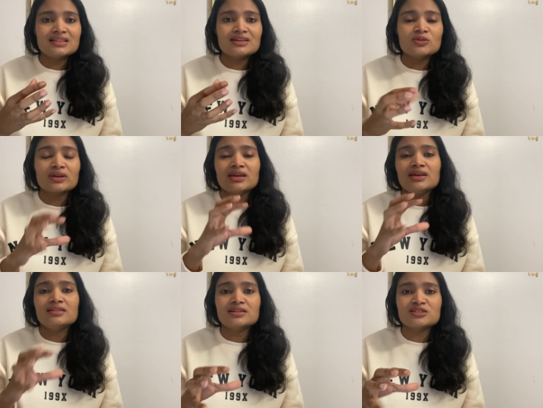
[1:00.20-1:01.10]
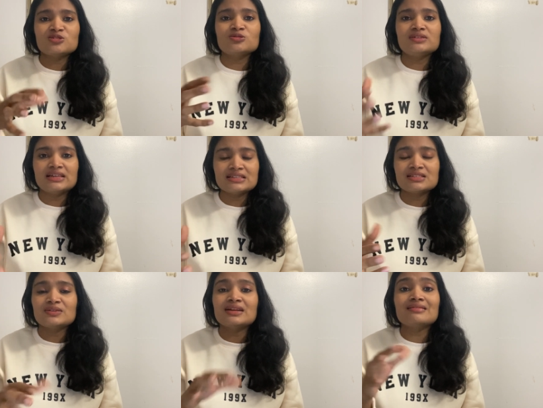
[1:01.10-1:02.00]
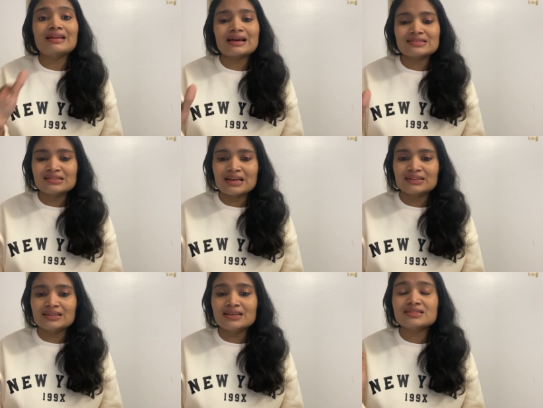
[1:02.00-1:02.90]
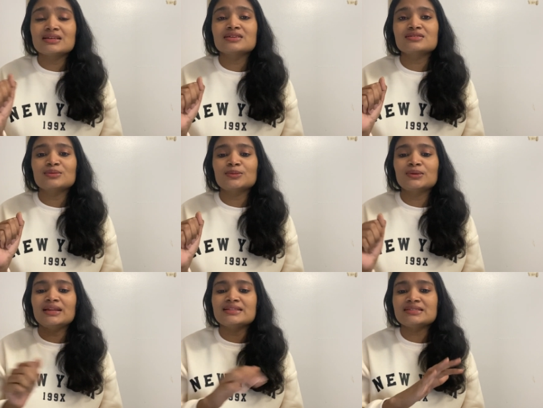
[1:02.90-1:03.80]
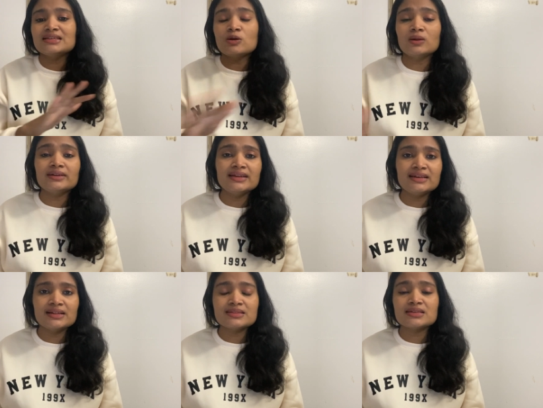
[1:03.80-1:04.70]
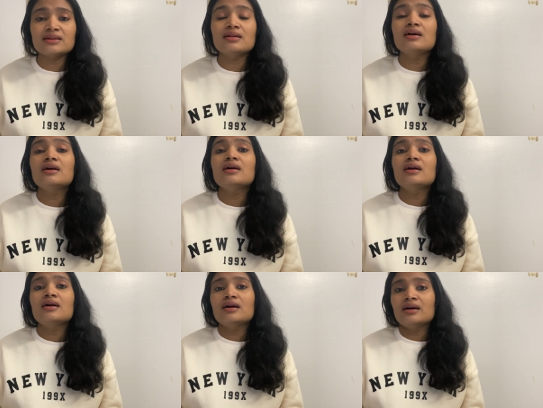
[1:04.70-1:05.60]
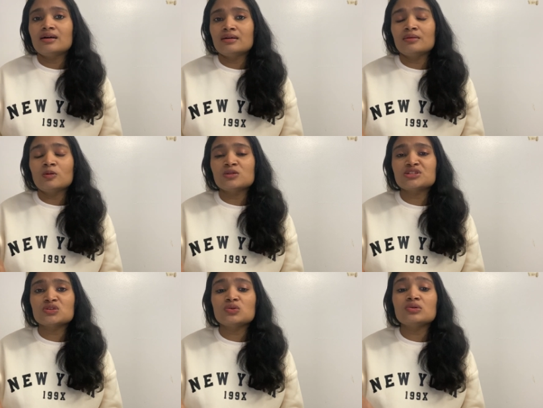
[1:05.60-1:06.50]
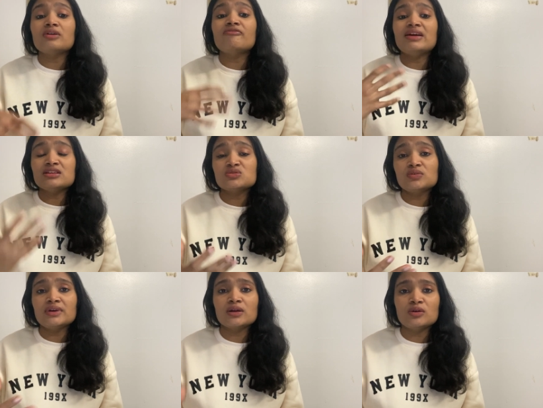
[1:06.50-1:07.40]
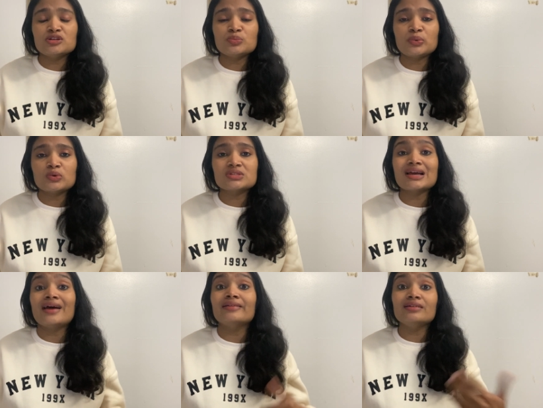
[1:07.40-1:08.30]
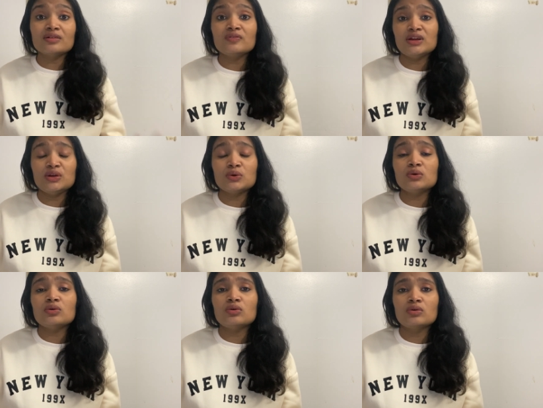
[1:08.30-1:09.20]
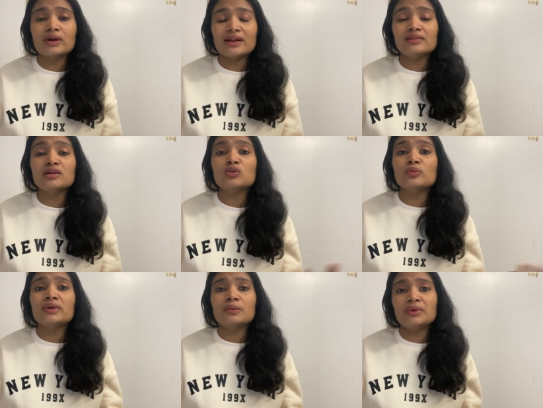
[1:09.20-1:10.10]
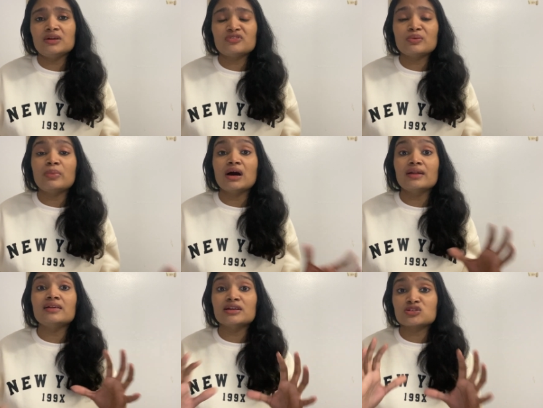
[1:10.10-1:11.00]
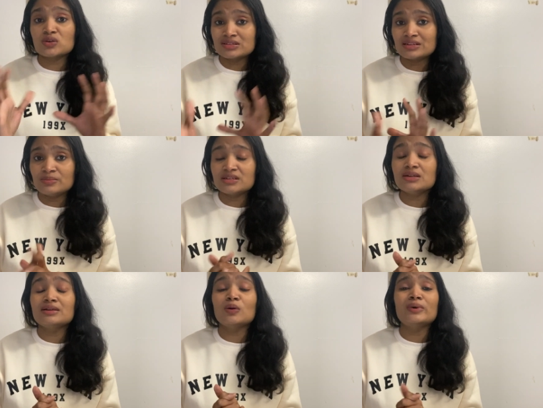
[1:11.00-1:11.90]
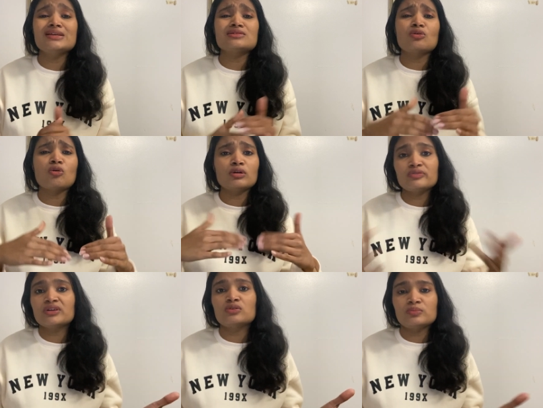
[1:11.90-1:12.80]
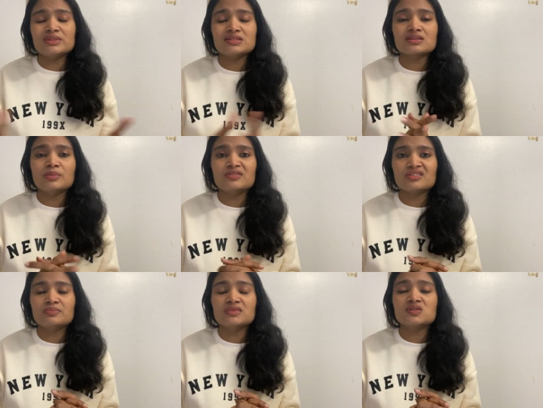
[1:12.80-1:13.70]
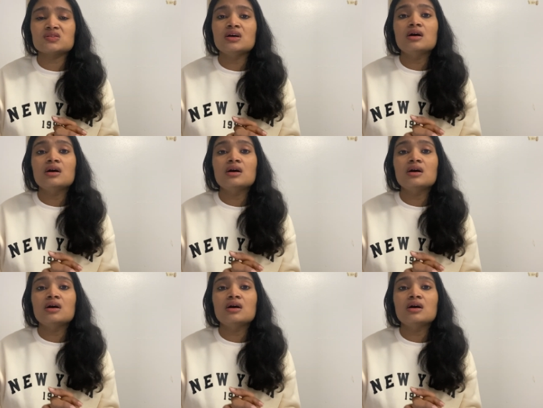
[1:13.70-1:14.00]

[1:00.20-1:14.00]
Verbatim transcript: that, okay, there is no test. You can relax in that case. So let's see all the details here. Uh, also, very soon we are going to post another video or another recruitment update from Bharat Electronics Limited. Nowadays, a lot of recruitments is coming from this